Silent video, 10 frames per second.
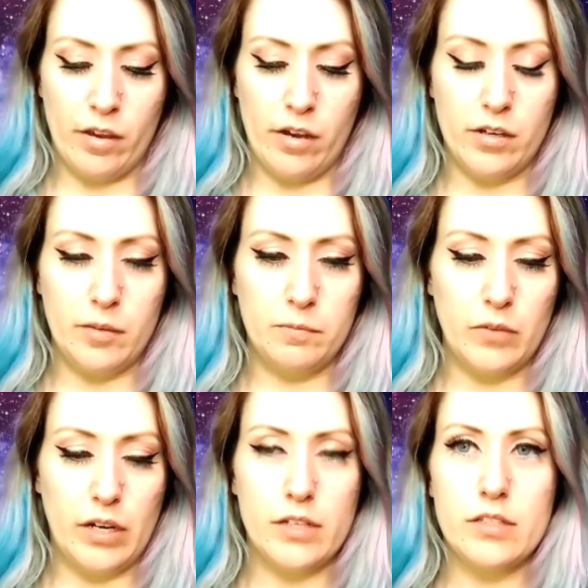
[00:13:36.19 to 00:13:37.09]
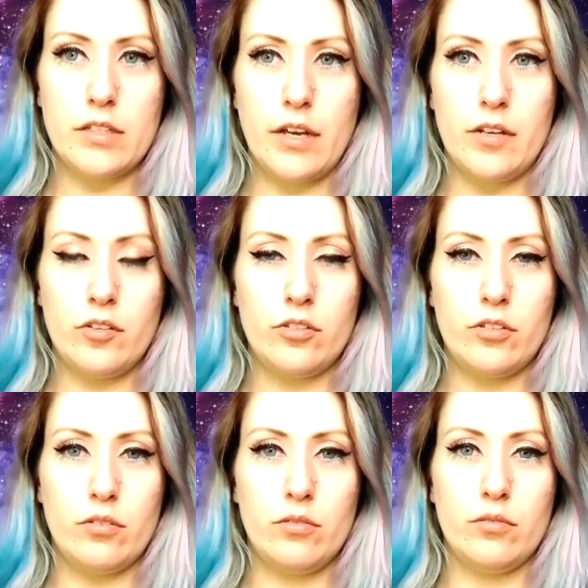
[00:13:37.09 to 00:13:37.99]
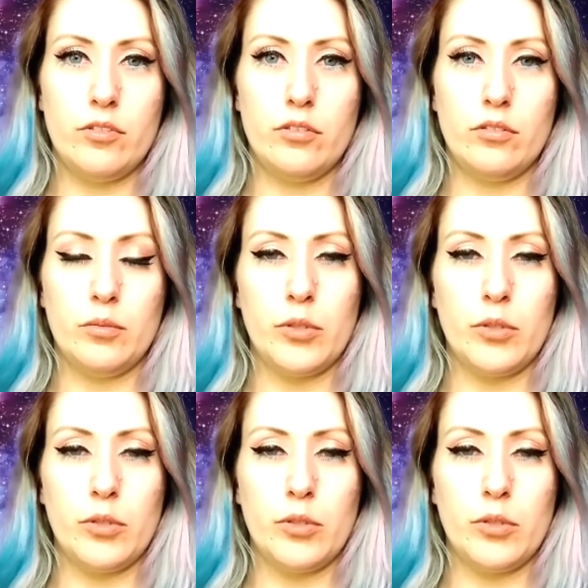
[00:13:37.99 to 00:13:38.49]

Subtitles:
I decided to do a